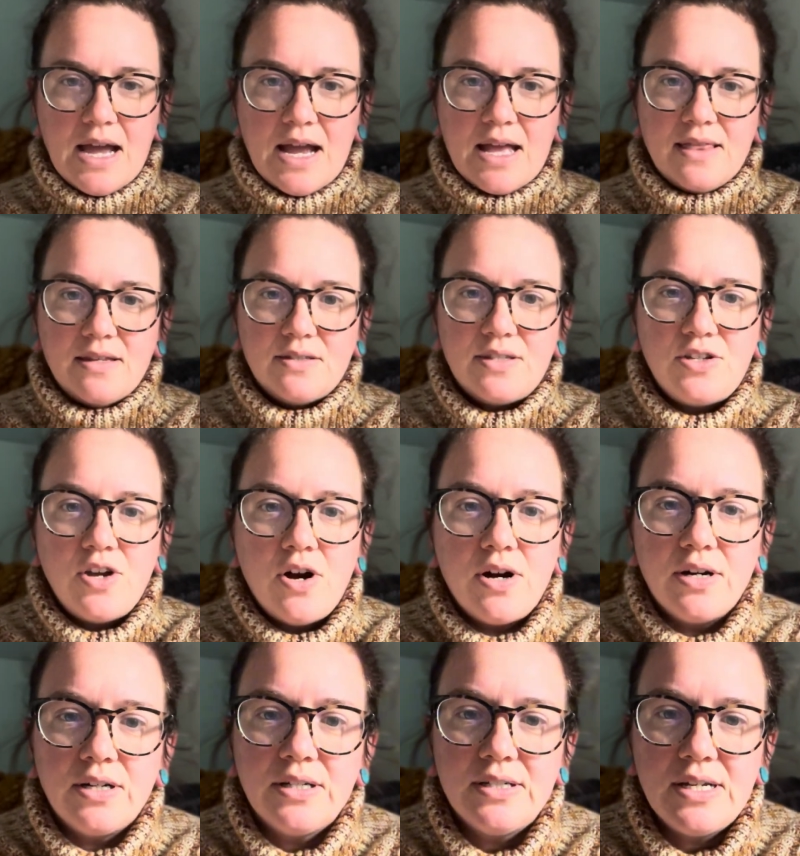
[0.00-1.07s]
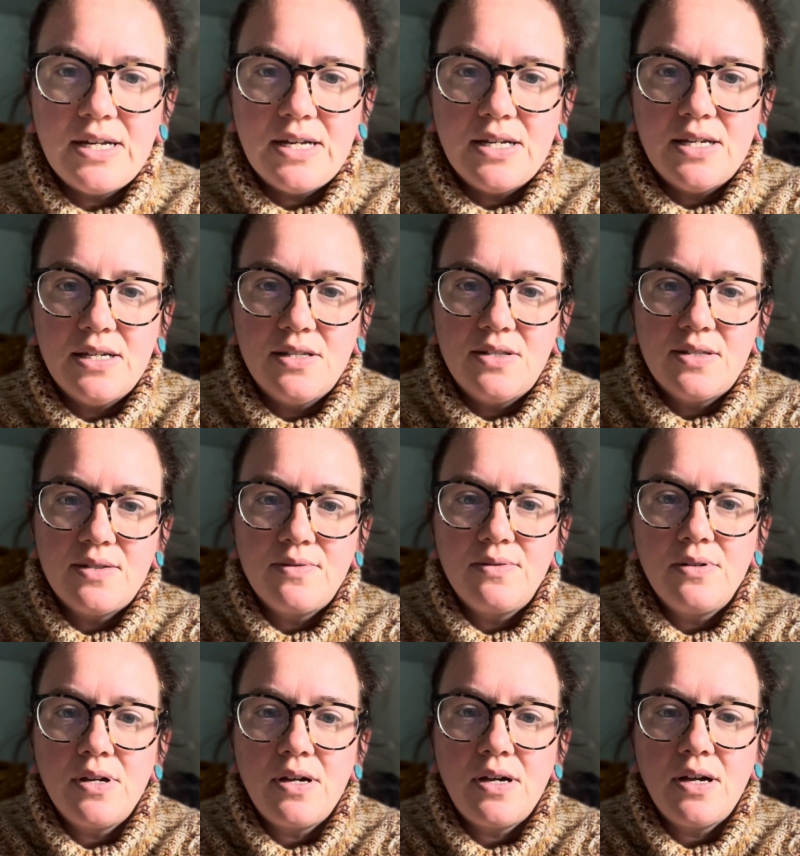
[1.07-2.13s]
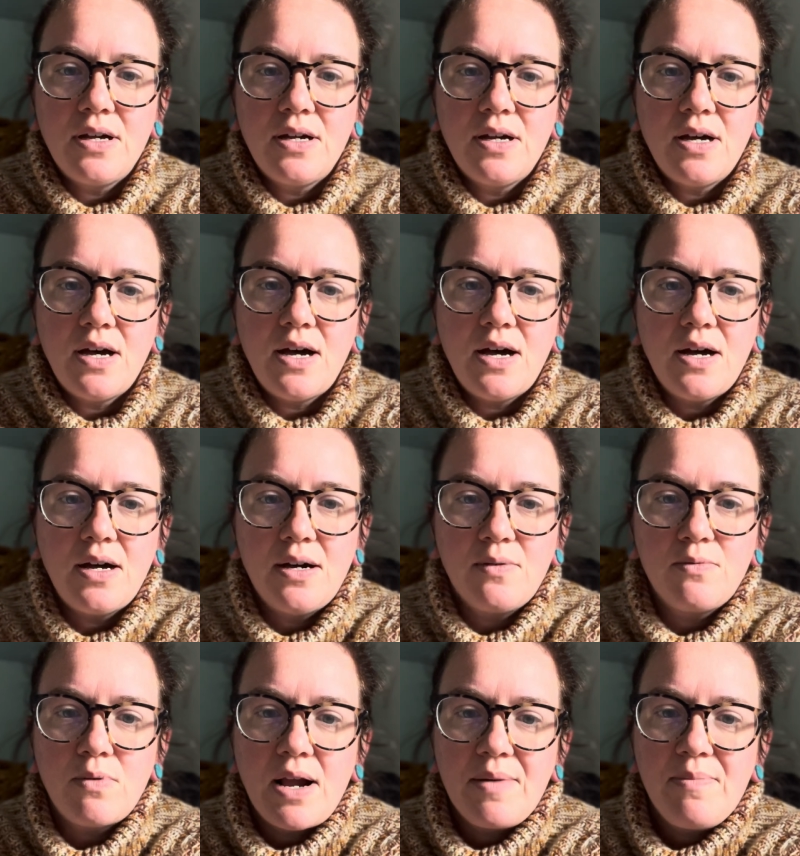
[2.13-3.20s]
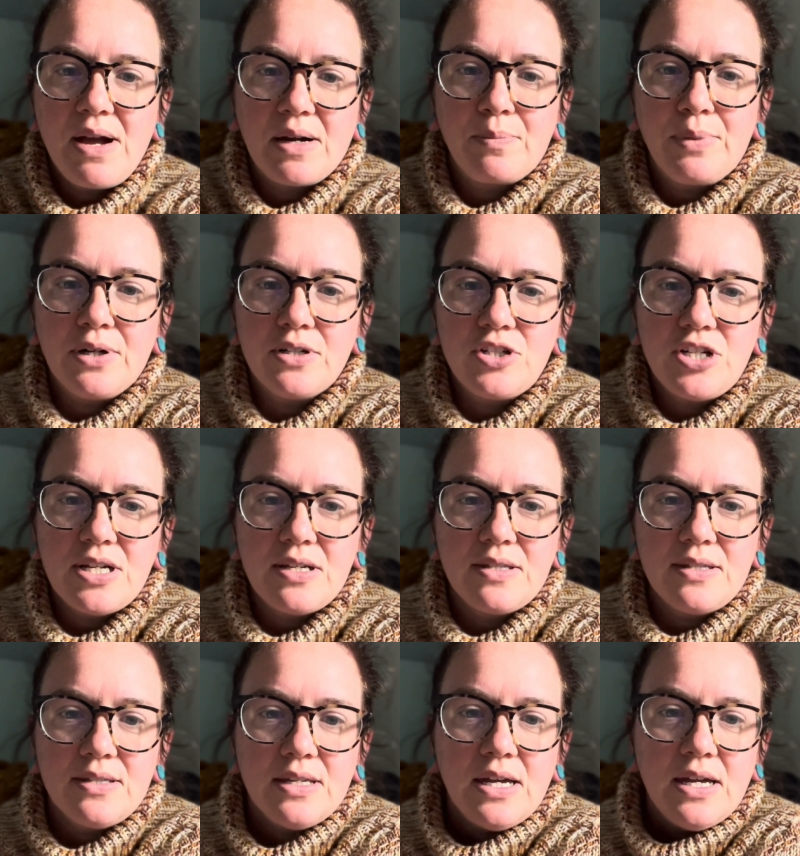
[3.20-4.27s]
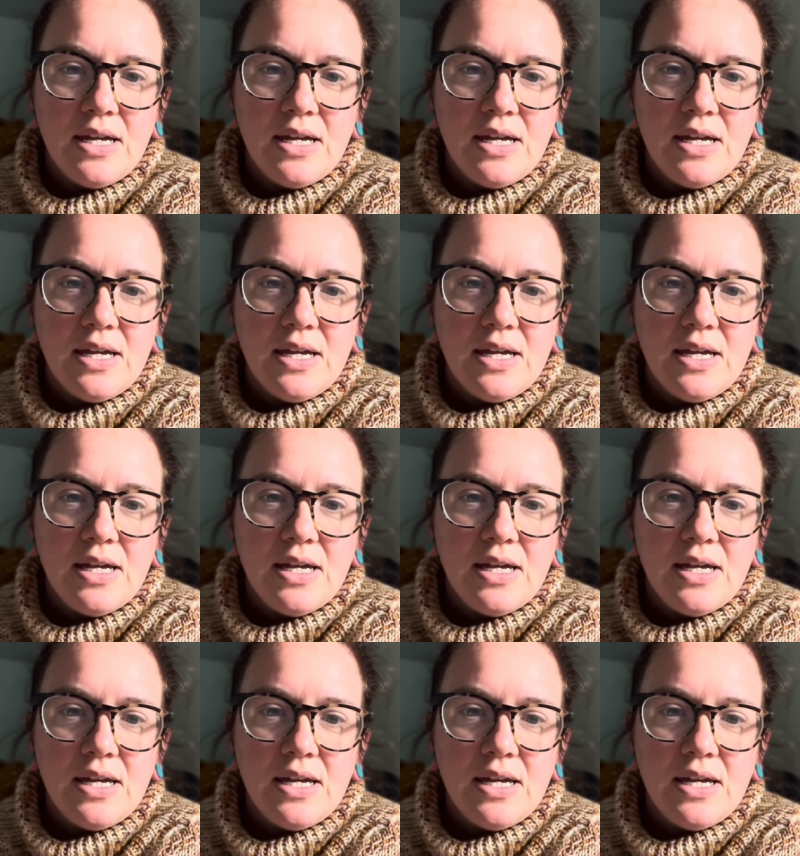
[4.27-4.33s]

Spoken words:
And this yarn is Rhinebeck purchase.